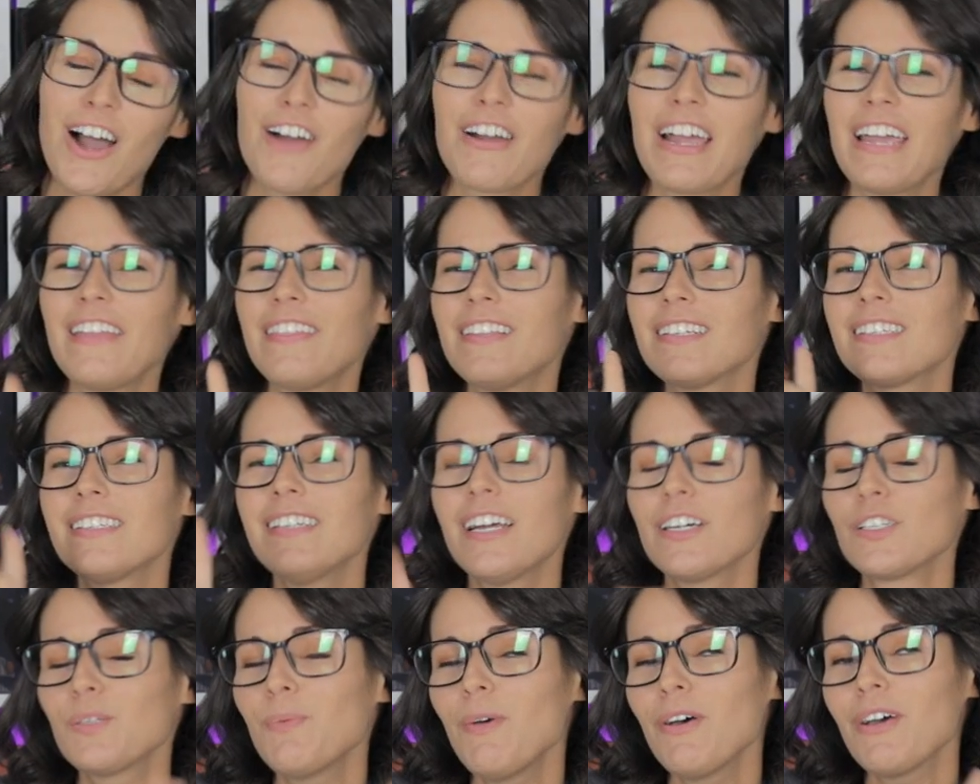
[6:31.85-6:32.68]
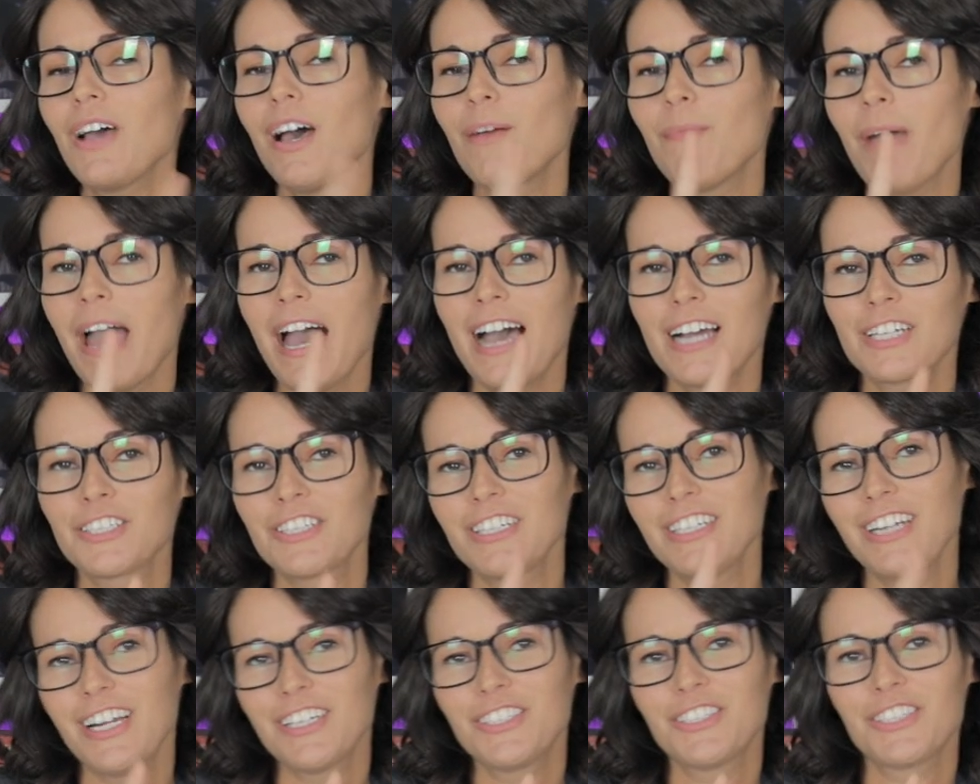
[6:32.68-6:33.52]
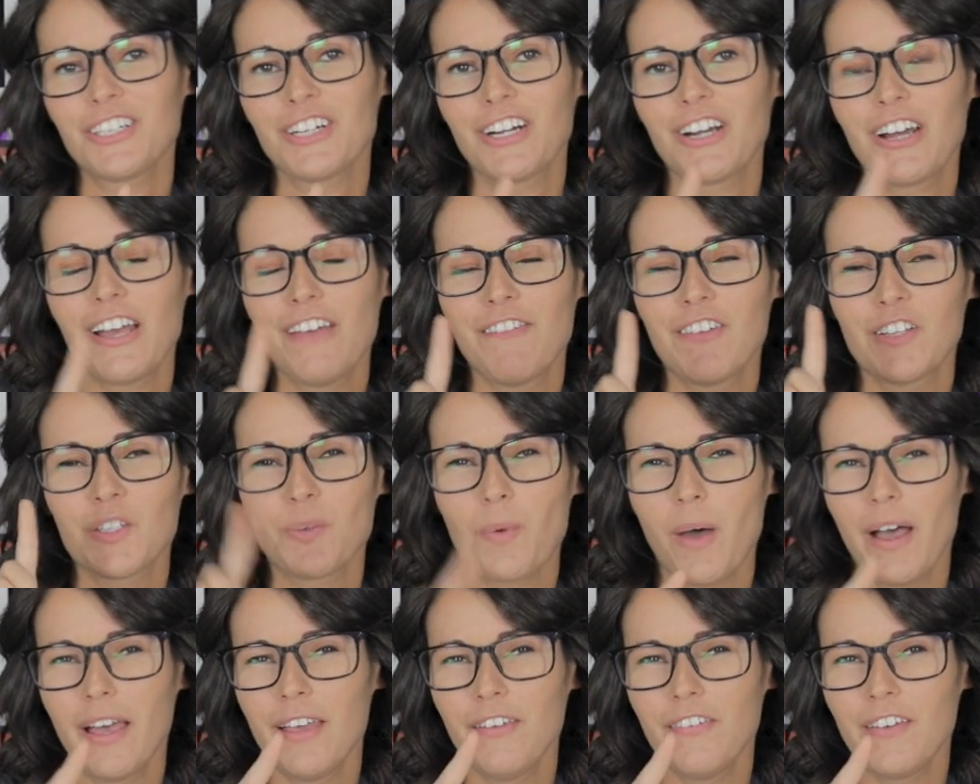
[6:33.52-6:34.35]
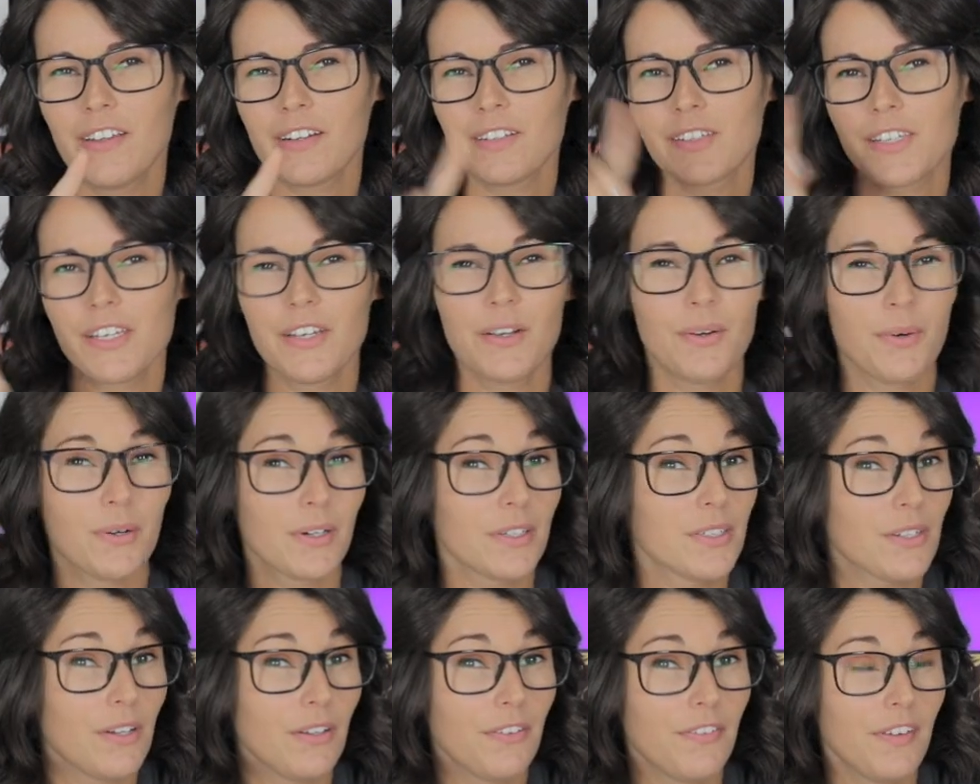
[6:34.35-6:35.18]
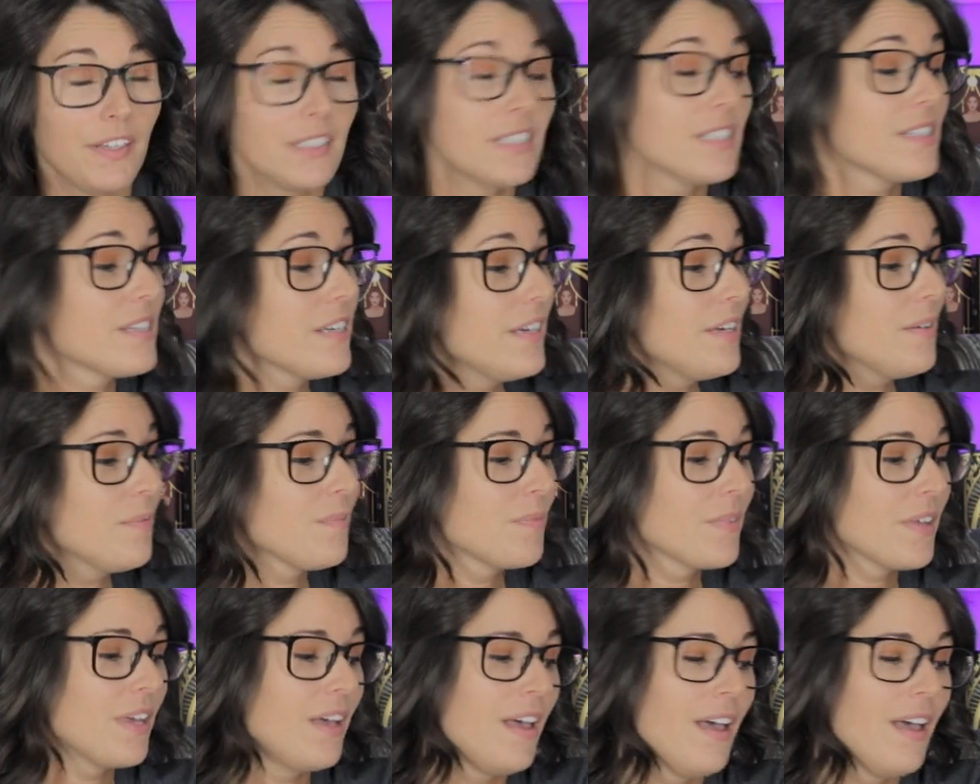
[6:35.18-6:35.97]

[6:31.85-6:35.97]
All right, this next book, I'm actually not sure if it's YA fantasy or adult fantasy.